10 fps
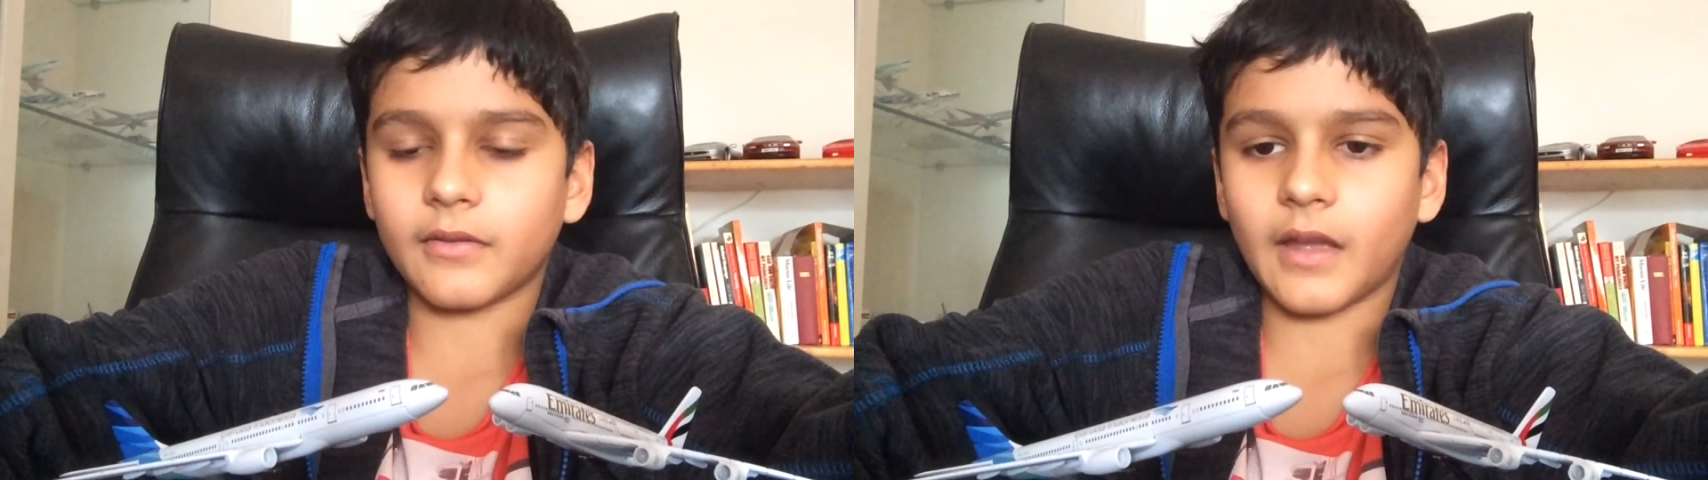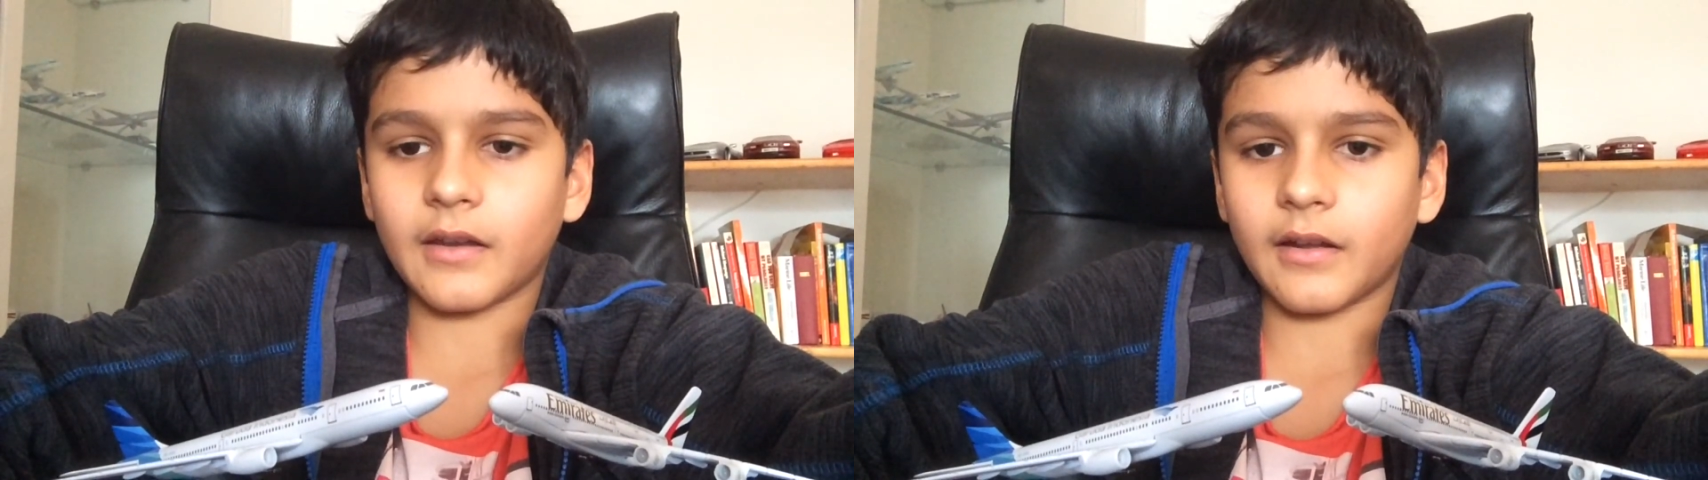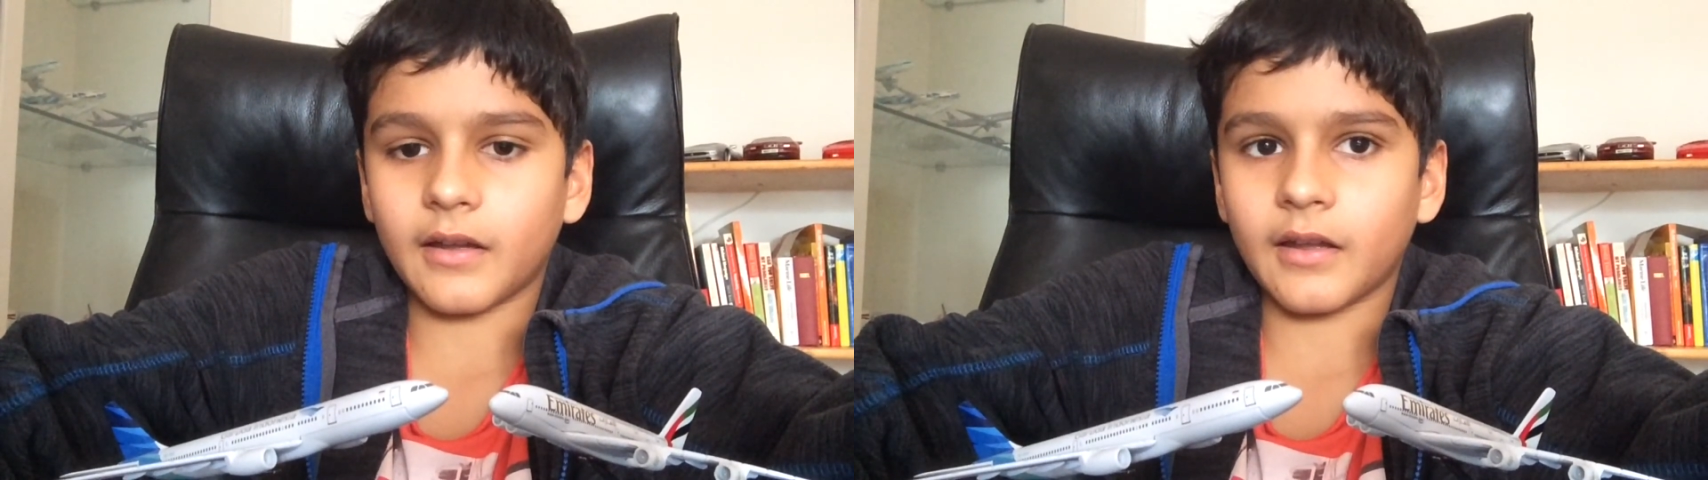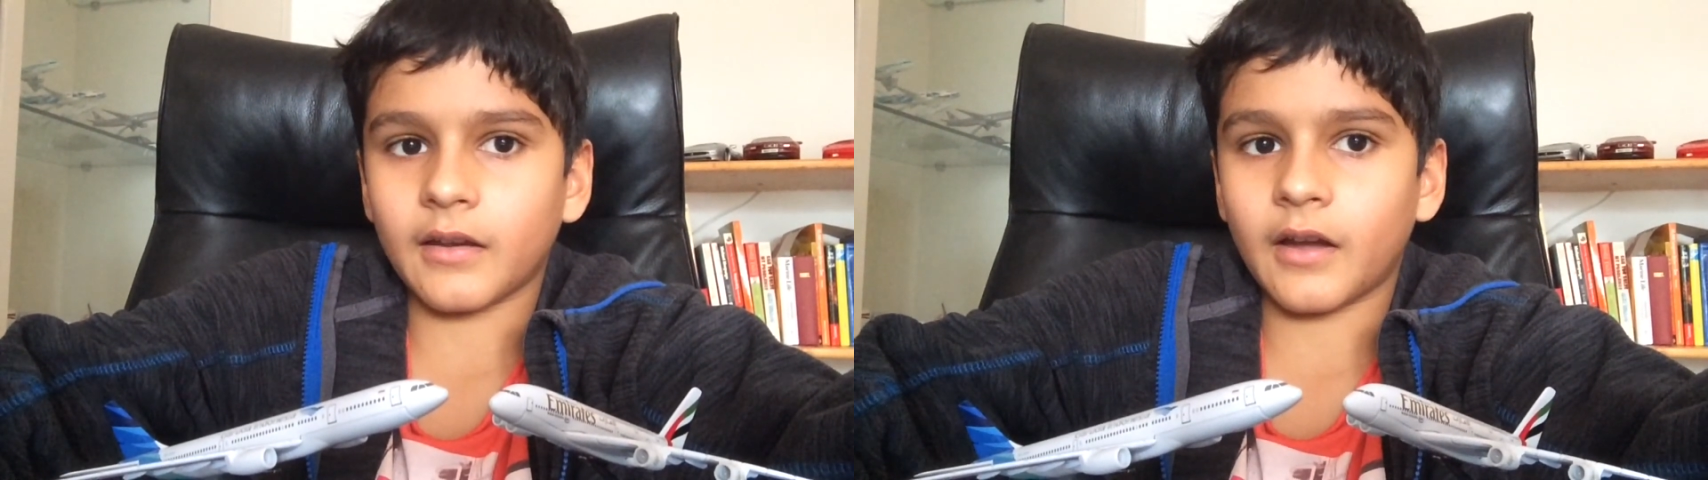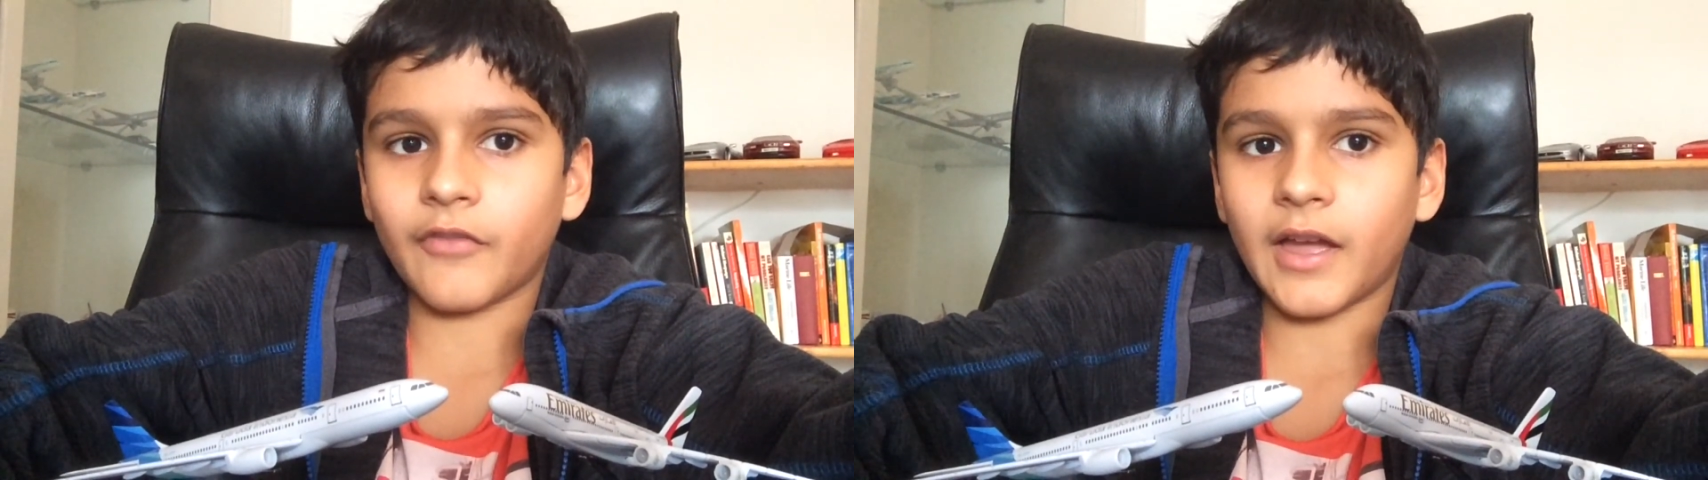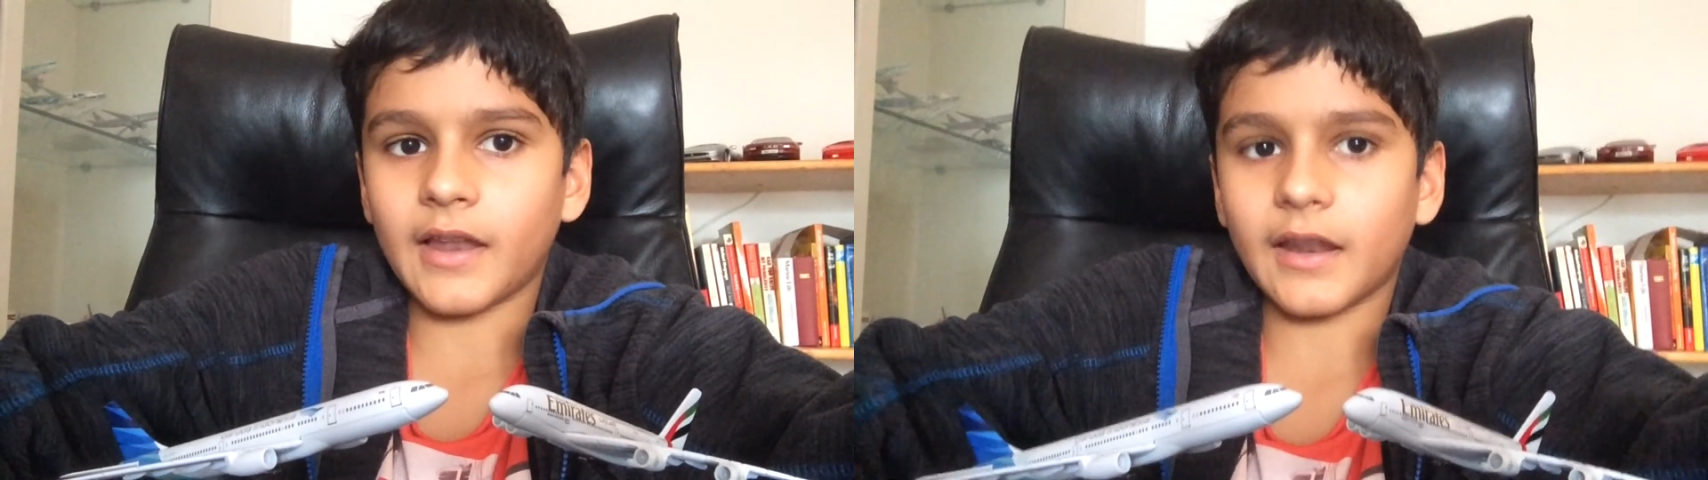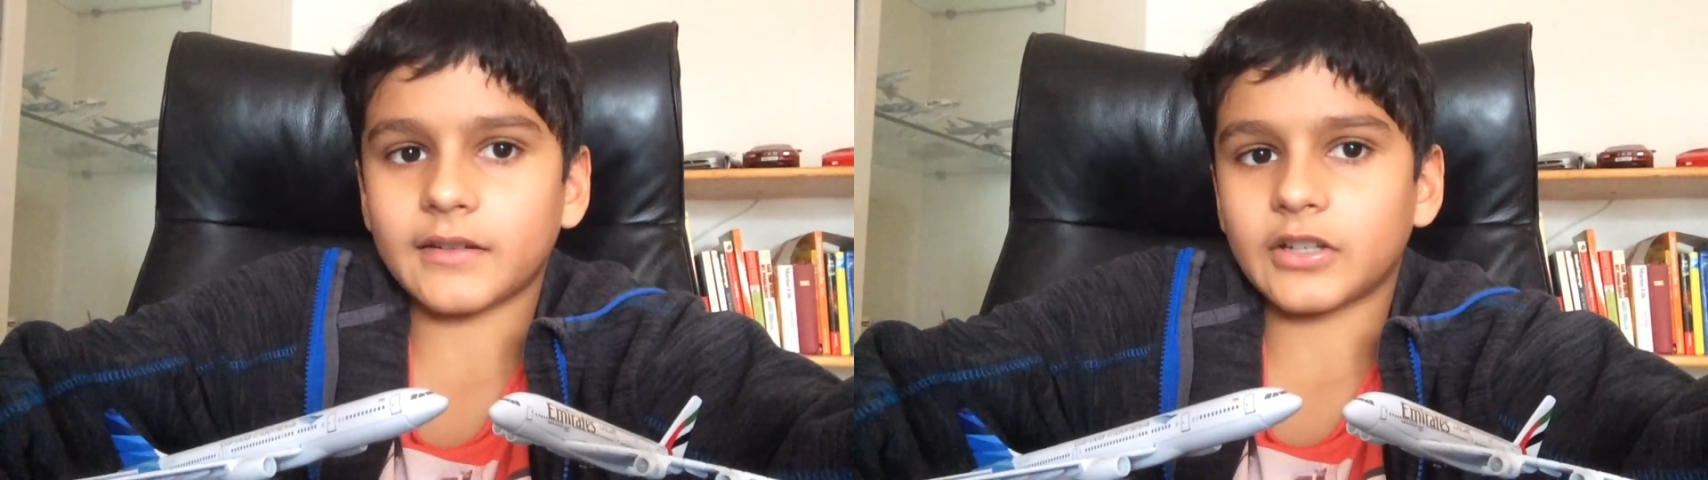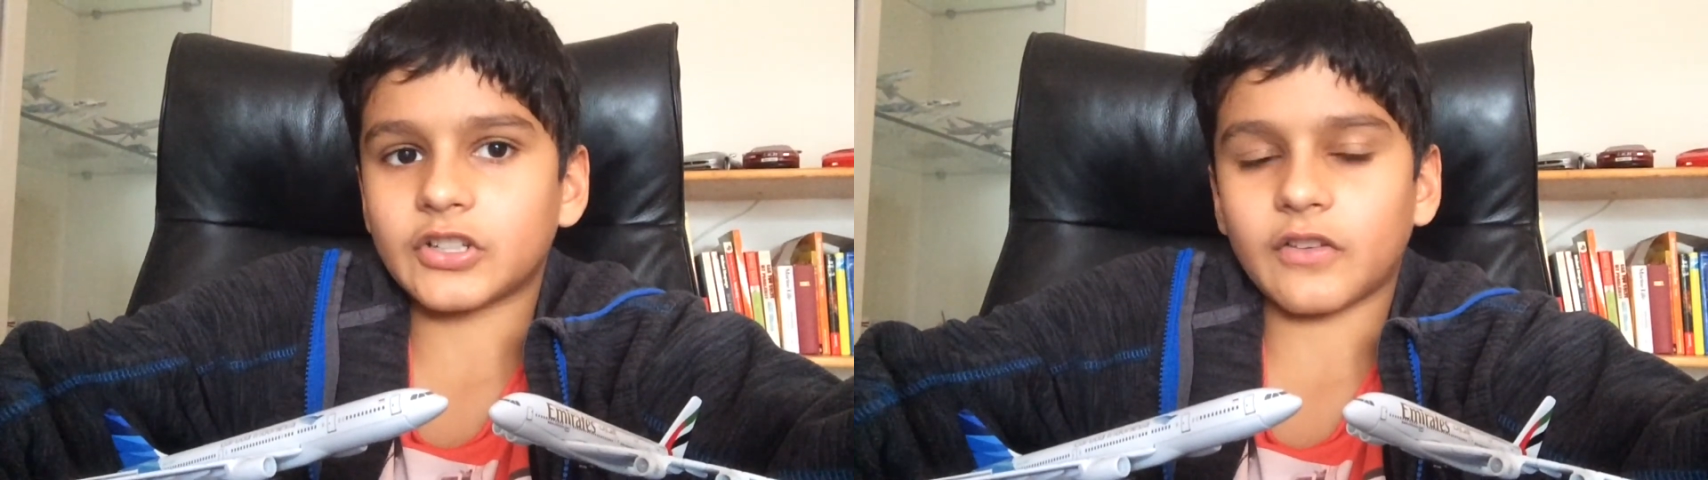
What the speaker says: then another airline can